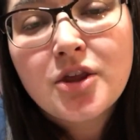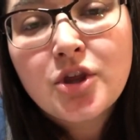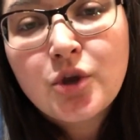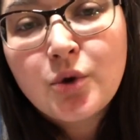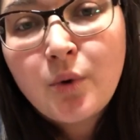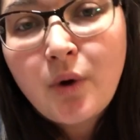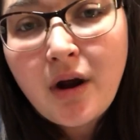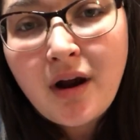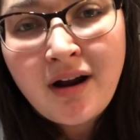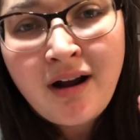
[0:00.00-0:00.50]

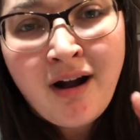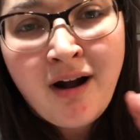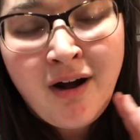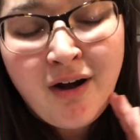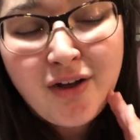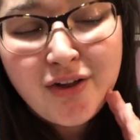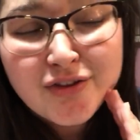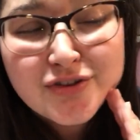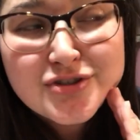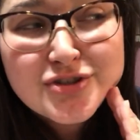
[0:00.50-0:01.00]
You are
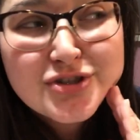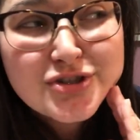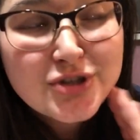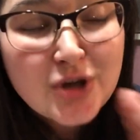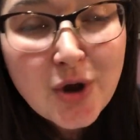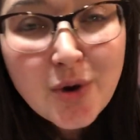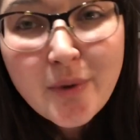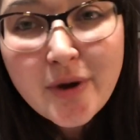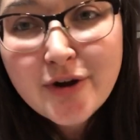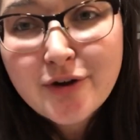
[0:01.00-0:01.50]
all
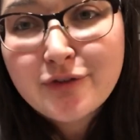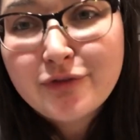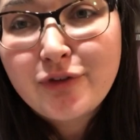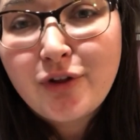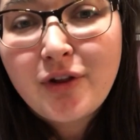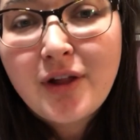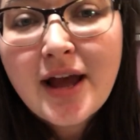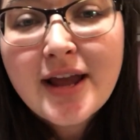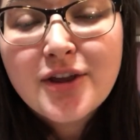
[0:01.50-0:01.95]
so wonderful.